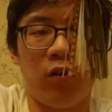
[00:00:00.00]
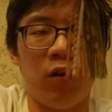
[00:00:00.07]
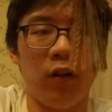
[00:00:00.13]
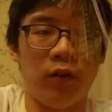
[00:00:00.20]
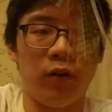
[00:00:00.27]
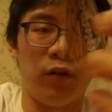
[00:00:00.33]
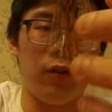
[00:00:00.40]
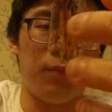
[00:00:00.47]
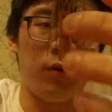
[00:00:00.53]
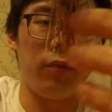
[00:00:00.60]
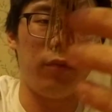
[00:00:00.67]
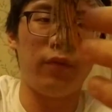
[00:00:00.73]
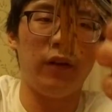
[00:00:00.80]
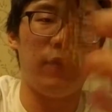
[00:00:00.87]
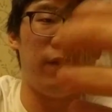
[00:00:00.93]
at all. They're
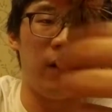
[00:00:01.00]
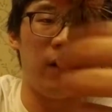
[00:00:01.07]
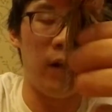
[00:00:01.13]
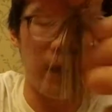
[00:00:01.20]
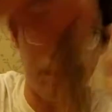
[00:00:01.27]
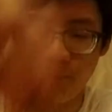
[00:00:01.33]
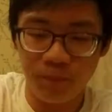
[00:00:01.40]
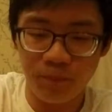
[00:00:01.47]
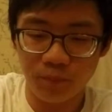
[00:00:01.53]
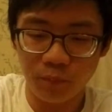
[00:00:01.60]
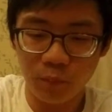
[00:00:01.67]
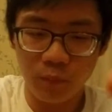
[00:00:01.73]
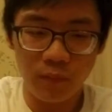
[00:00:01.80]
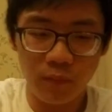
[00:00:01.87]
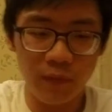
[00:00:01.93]
perfectly fine.
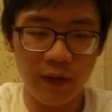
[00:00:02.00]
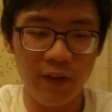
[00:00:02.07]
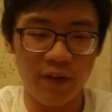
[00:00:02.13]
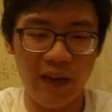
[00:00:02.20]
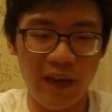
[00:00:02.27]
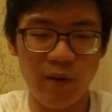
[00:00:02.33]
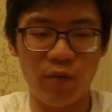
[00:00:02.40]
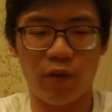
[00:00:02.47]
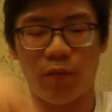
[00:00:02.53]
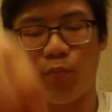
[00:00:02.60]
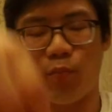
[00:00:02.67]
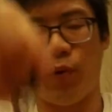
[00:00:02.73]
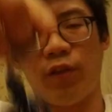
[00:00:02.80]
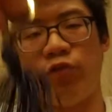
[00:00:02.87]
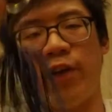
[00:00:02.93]
And same goes
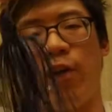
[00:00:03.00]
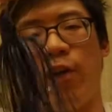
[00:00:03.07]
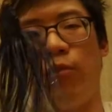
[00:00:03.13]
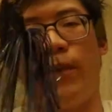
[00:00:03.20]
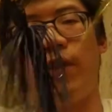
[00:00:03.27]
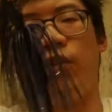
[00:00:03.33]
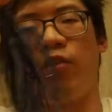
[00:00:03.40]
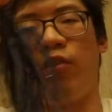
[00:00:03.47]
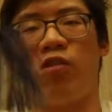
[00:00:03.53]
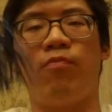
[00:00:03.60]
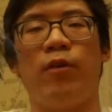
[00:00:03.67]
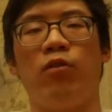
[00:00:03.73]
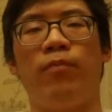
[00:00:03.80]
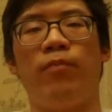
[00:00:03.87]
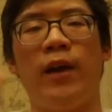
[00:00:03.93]
with chatterbaits and
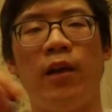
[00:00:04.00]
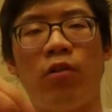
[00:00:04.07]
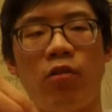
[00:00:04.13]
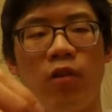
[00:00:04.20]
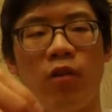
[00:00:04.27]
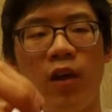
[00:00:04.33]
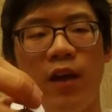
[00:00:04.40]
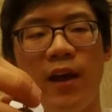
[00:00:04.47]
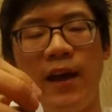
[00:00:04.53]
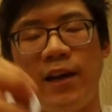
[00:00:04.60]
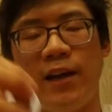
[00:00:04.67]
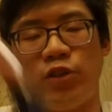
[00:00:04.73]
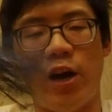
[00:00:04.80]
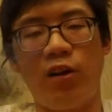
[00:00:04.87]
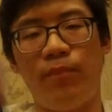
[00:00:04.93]
spinnerbaits.
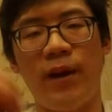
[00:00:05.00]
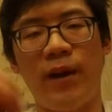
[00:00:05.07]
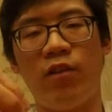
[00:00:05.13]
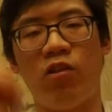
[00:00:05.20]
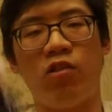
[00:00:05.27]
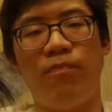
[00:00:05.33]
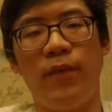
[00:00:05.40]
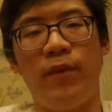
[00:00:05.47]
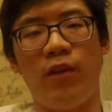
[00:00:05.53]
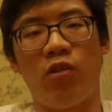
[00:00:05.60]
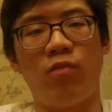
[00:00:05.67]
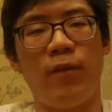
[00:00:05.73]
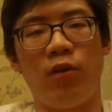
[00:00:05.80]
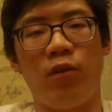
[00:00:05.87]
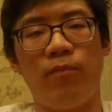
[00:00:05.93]
Chatterbaits and
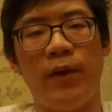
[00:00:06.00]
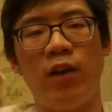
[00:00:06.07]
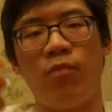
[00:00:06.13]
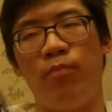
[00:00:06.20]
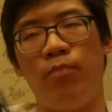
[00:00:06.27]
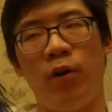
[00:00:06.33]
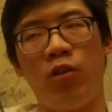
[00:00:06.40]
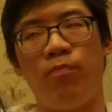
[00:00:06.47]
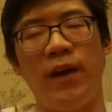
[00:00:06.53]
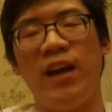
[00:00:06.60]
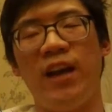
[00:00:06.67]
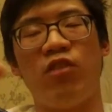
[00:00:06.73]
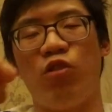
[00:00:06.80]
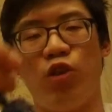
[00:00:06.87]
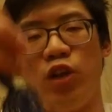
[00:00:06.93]
spinnerbaits,
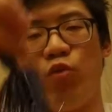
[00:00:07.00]
buzzbaits,